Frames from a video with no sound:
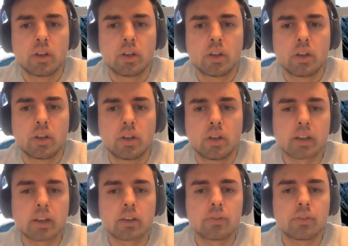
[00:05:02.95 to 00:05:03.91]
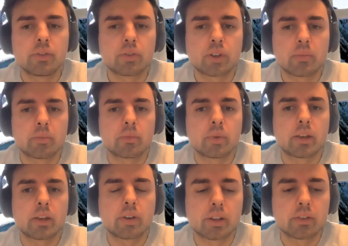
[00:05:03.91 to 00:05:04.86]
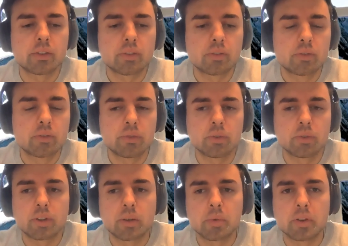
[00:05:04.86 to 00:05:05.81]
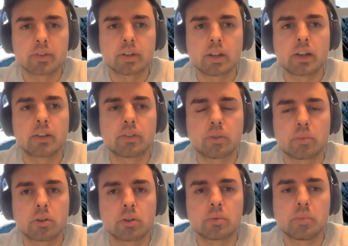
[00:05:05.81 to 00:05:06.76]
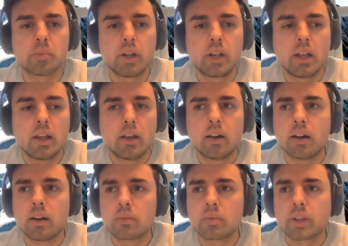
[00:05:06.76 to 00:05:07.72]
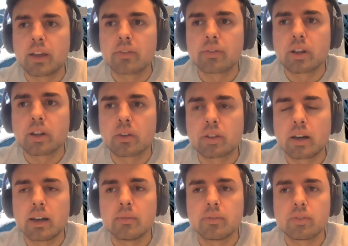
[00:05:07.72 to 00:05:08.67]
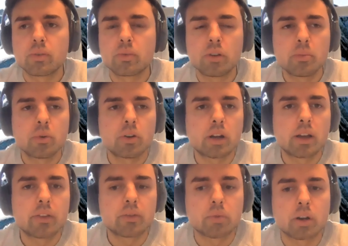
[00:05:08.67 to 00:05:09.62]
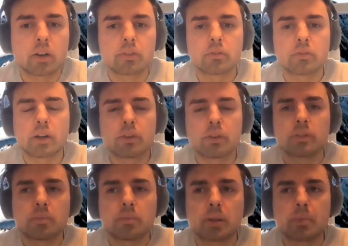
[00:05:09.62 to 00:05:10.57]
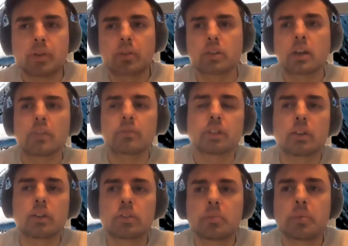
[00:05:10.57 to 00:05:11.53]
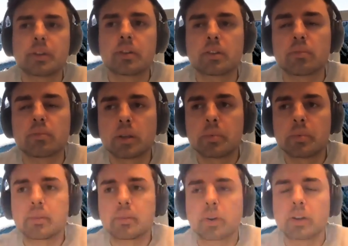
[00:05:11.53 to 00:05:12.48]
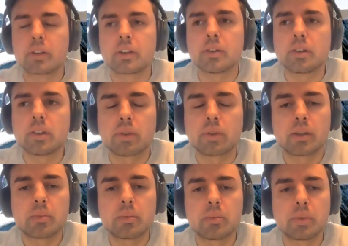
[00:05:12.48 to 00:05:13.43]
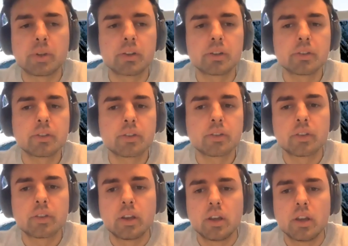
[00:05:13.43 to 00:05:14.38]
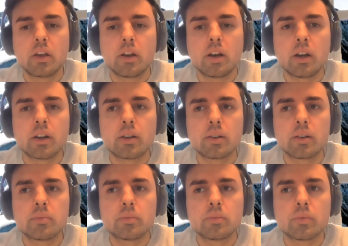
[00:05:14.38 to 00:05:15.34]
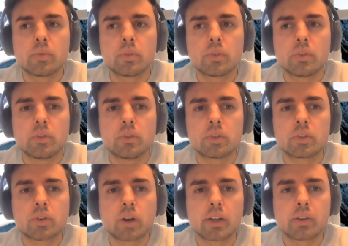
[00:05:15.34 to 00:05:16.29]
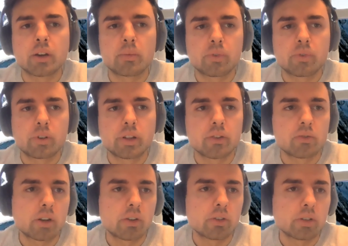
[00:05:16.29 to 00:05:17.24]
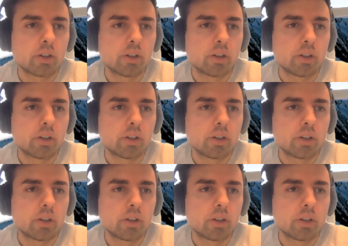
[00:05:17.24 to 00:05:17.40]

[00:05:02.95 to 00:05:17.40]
Ray, I can give you some advice. if you send me the slides, no problem. We have now time for one more other round, maybe not half an hour, but maybe 20 minutes. So are you up for another round?